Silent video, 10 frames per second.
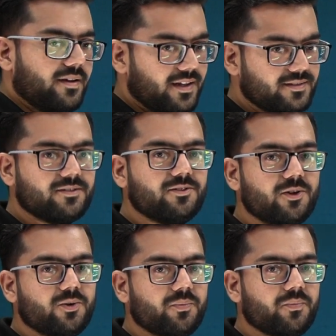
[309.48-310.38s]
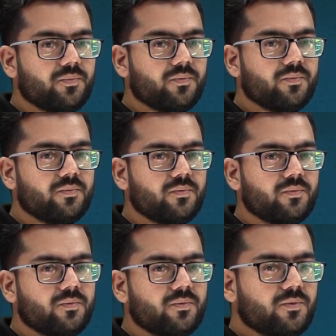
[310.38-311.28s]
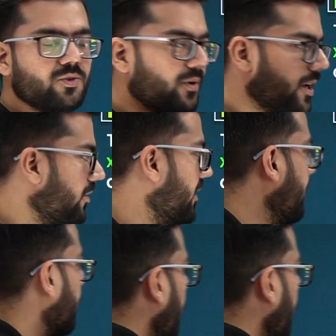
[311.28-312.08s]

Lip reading: less than 0. So what are you waiting